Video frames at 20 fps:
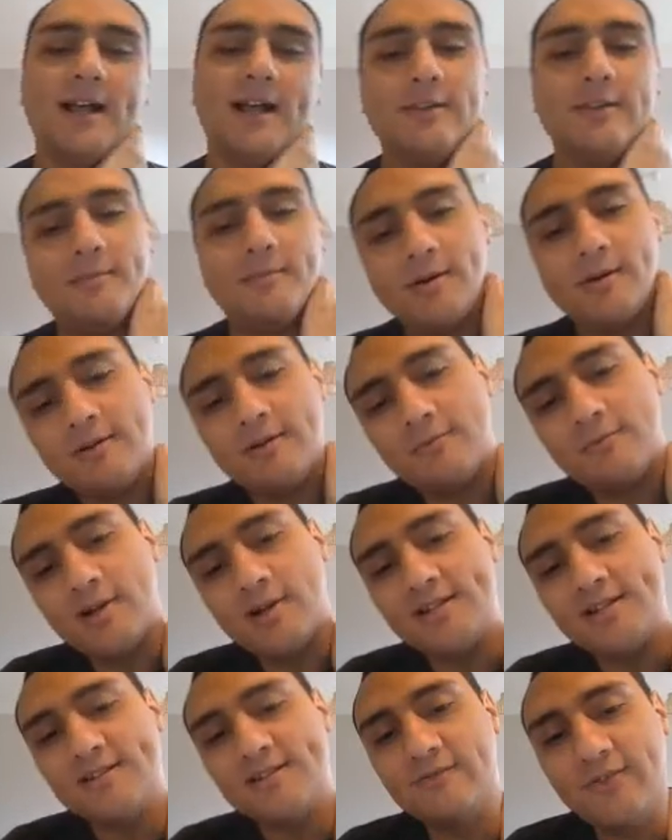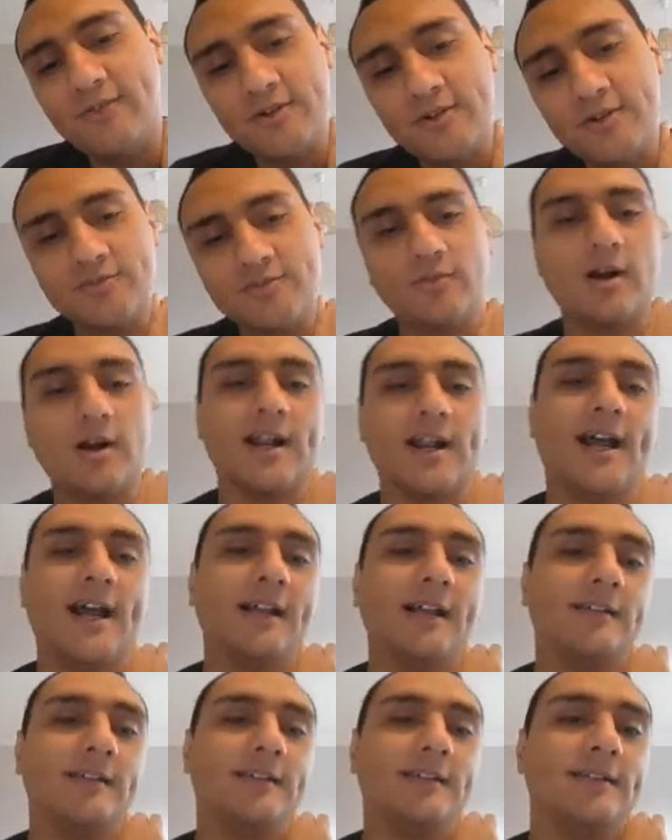the bottom one is the first
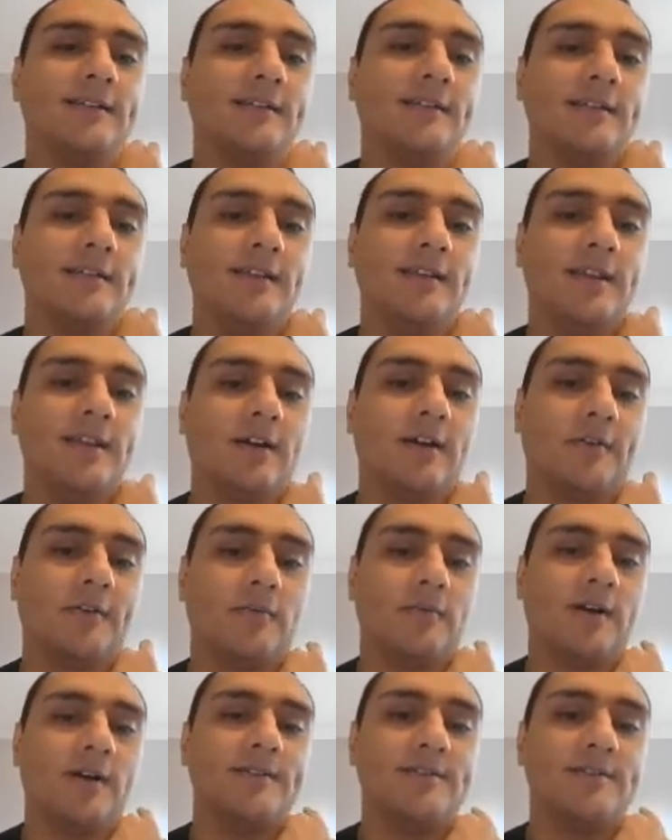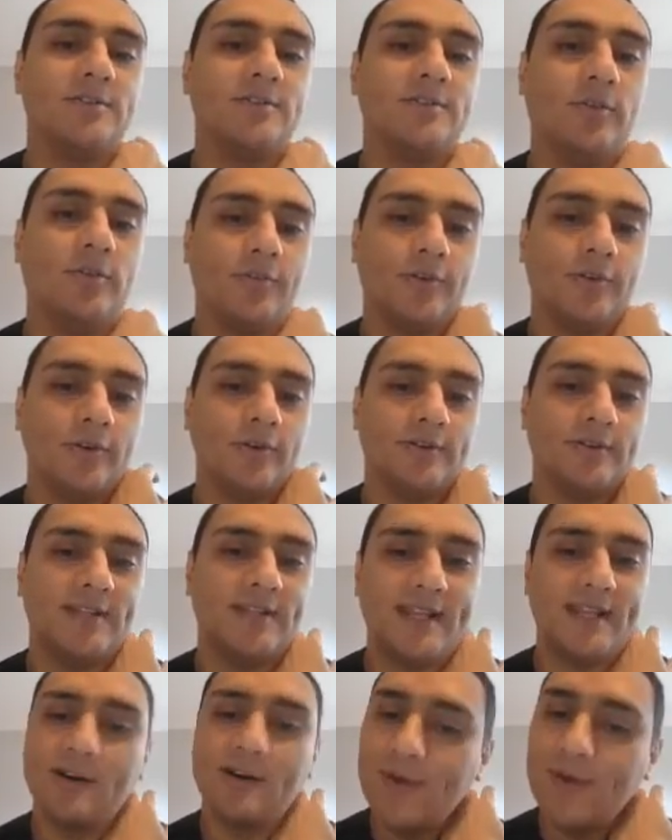quartile, and the other ones show the
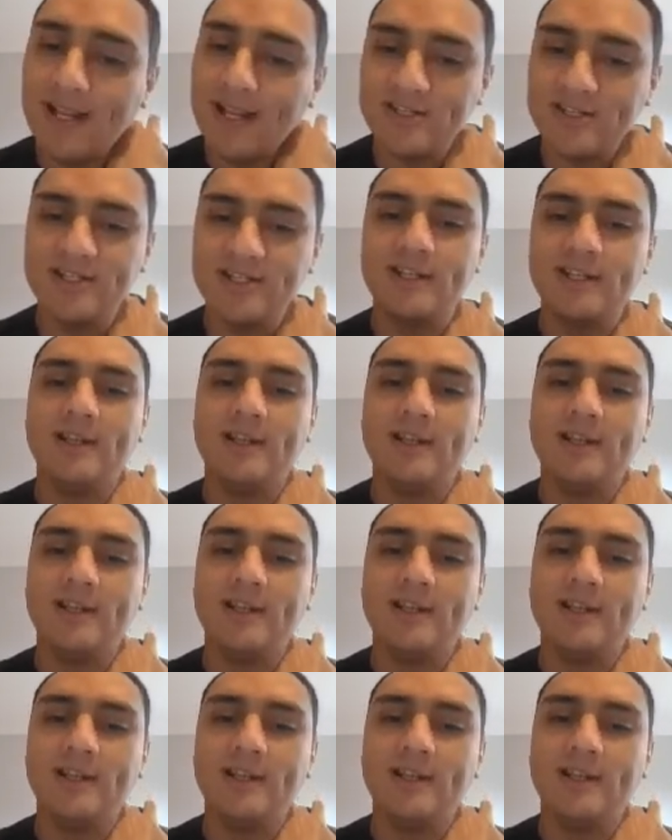data range.